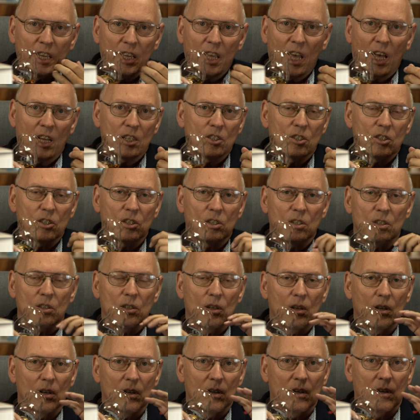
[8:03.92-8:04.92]
catch
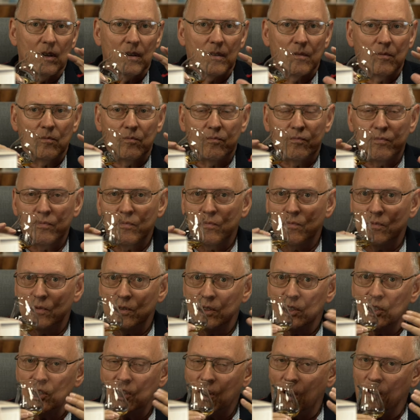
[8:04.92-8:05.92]
uh,
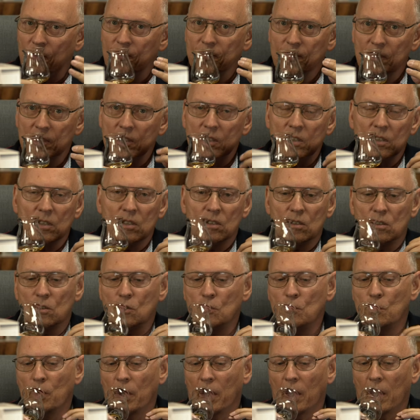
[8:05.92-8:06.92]
softens
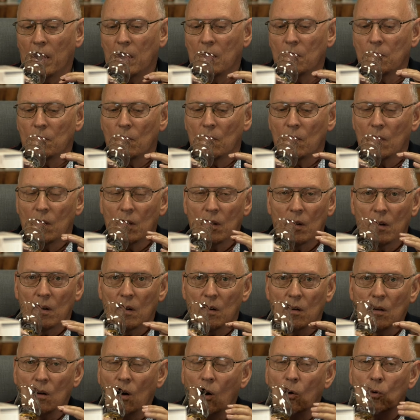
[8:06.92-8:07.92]
to a
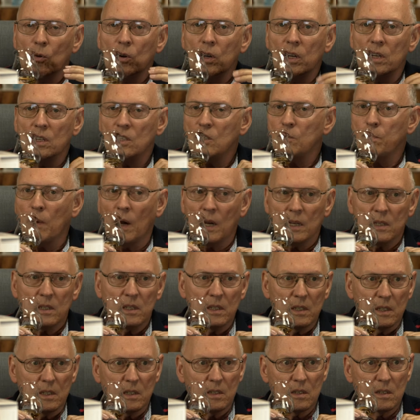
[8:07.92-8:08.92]
uh, oaky
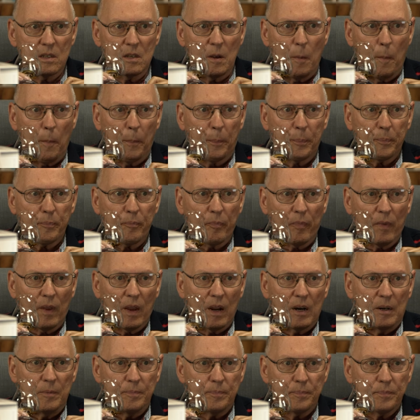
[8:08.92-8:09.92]
spiciness.
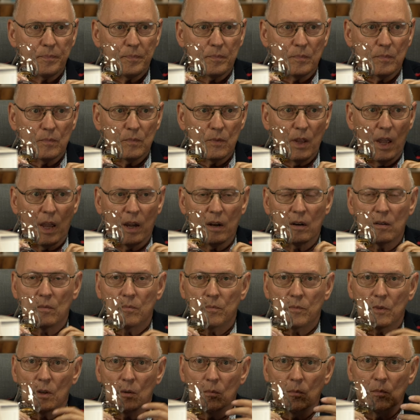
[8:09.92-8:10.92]
Yeah,
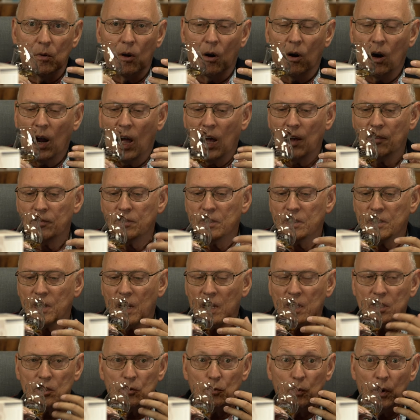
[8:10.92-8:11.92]
long
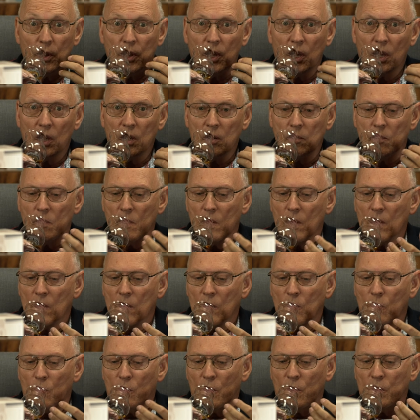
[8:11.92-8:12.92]
aftertaste with a
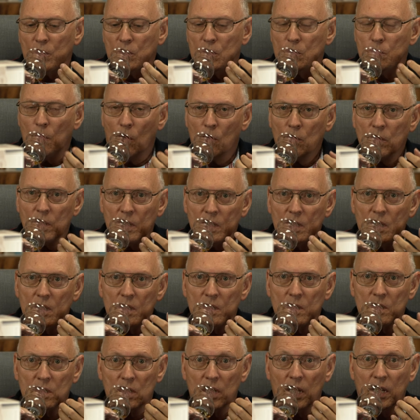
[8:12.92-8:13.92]
with a
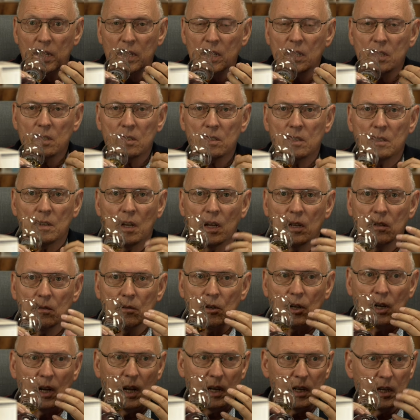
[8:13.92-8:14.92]
smokiness in it and
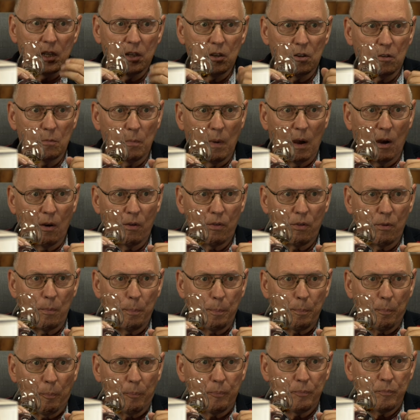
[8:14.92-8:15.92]
cladding your mouth.
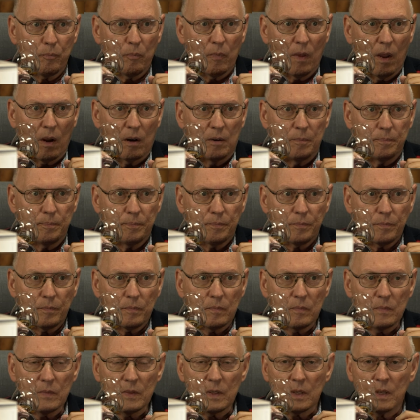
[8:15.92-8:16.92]

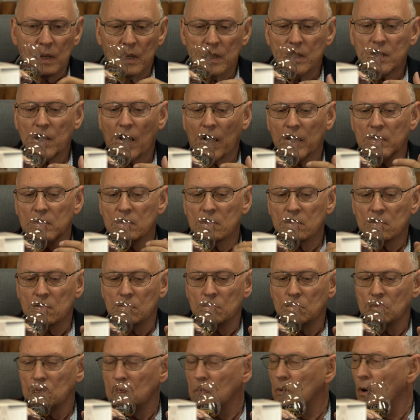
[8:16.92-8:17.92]
Intense,
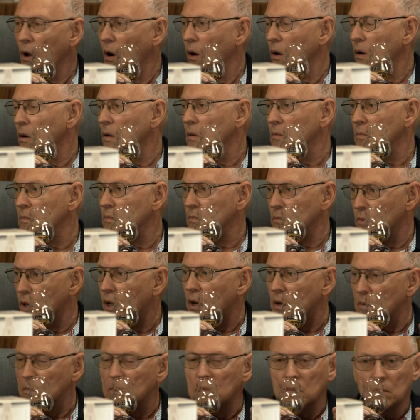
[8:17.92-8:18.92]
wrong. Yeah.
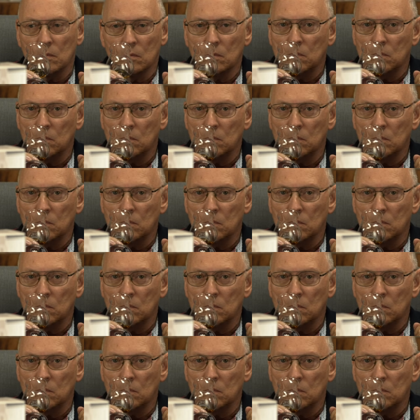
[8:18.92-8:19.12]
Mm.